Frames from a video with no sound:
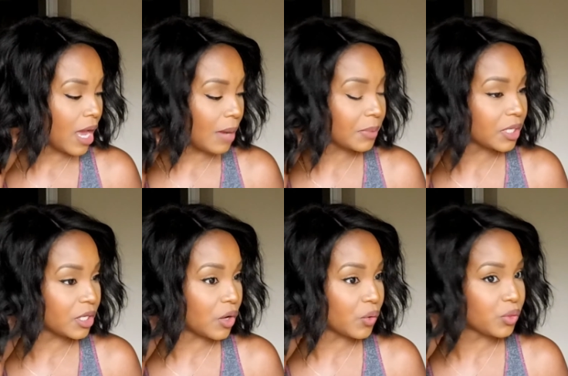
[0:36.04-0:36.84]
gonna
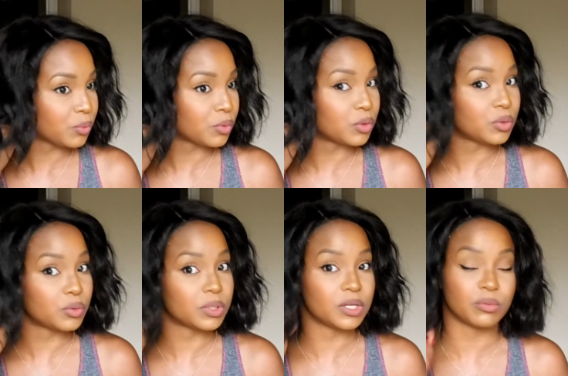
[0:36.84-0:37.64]
go
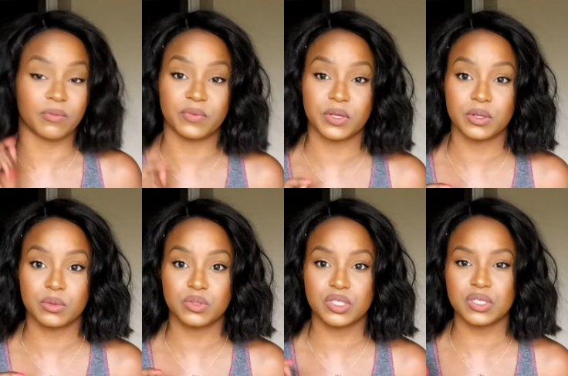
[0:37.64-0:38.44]
through the
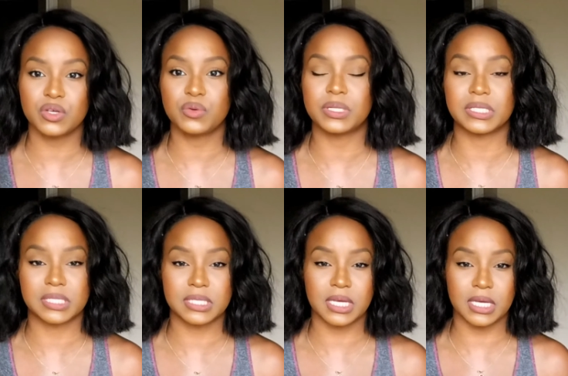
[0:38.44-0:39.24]
review just so you can
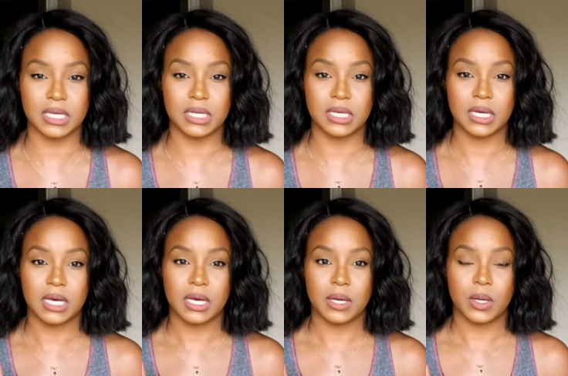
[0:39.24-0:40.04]
see
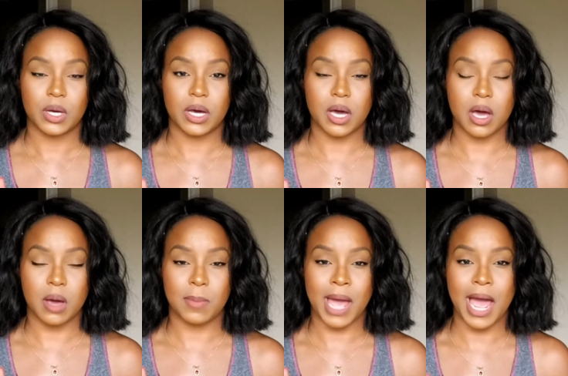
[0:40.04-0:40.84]

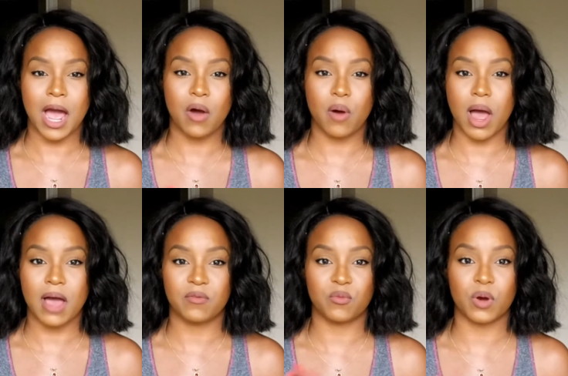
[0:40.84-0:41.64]
how
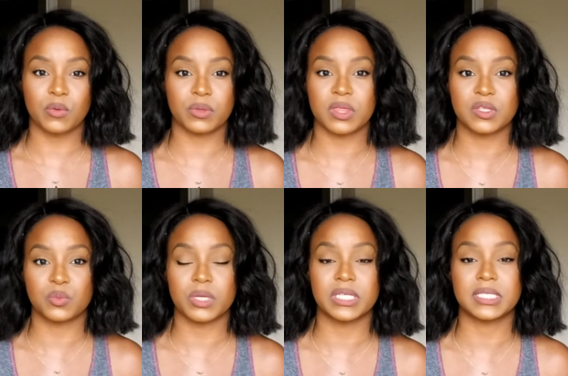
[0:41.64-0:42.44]
I've worked with this
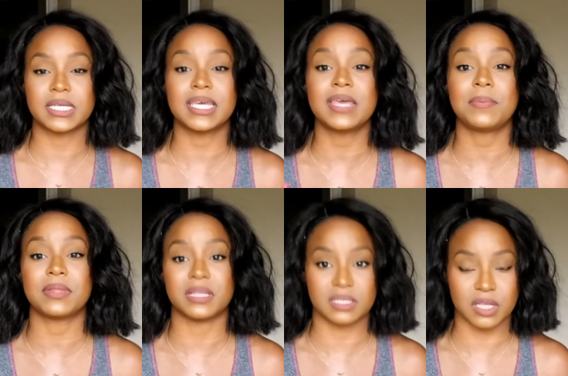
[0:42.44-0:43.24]
wig to keep
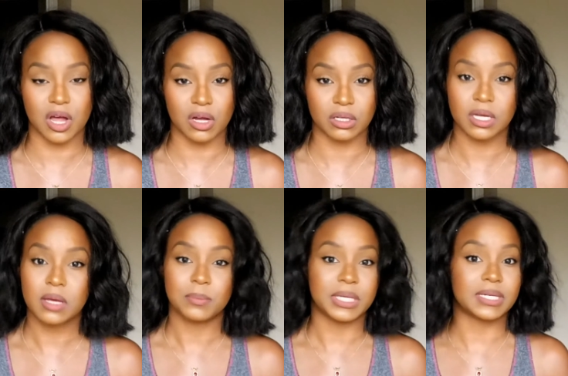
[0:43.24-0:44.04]
it this long,
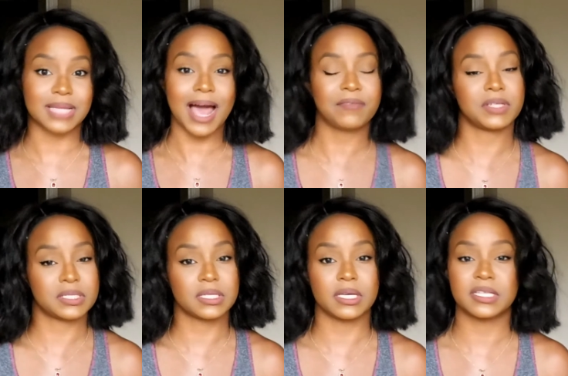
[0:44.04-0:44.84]
because
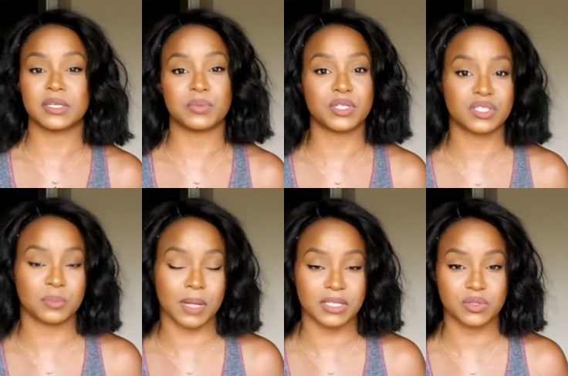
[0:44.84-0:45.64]
obviously it's a beauty
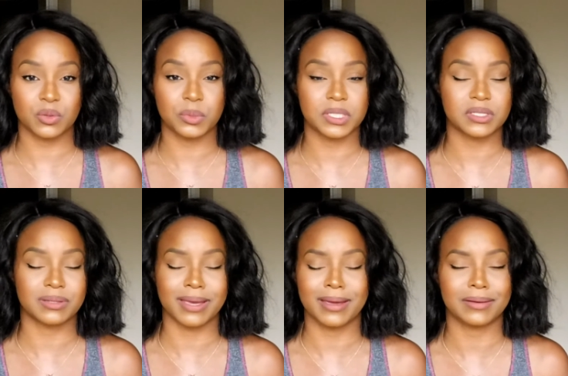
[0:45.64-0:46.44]
supply store wig, so
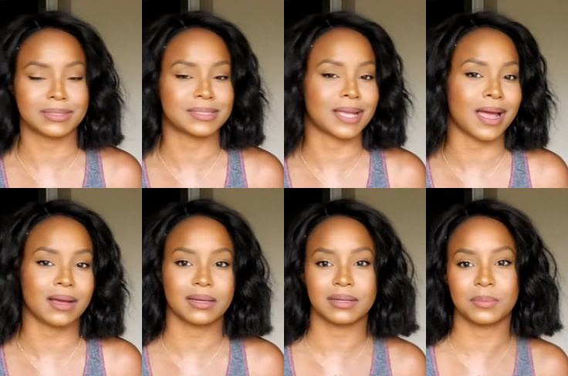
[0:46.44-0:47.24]
the hair is
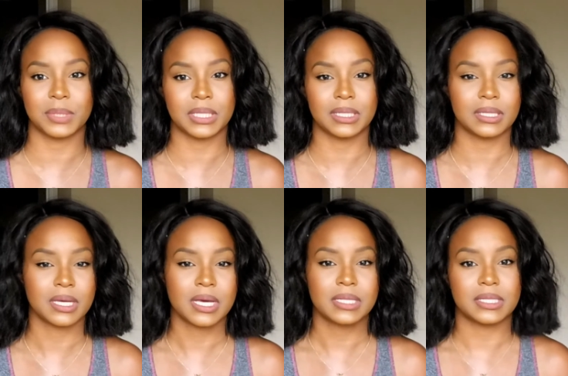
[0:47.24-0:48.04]
not gonna be
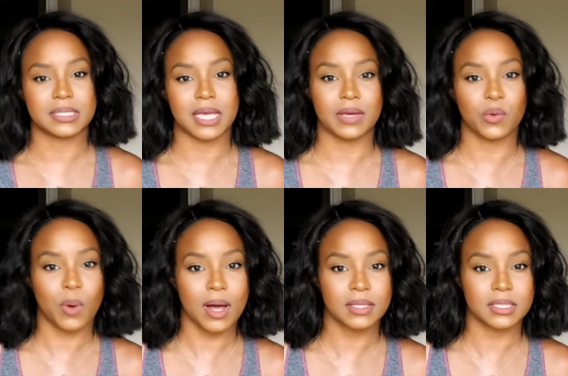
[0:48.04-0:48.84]
the same
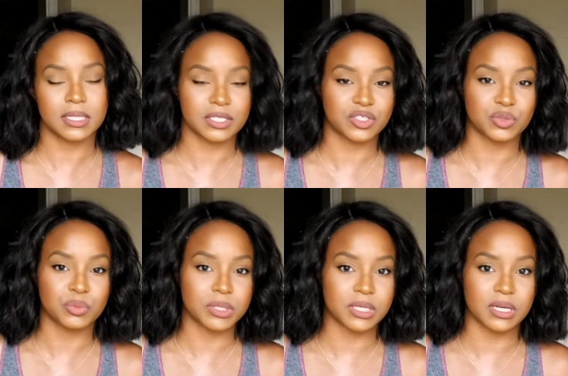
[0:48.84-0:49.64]
quality as you
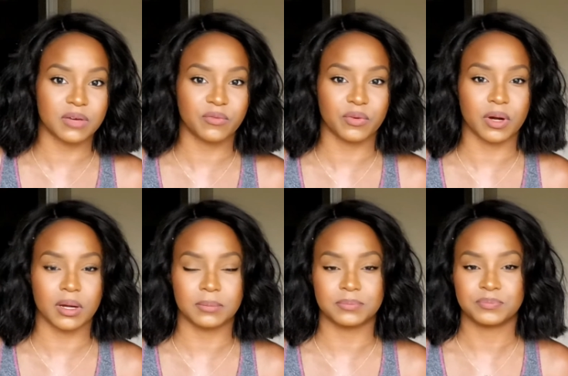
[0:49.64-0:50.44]
would get from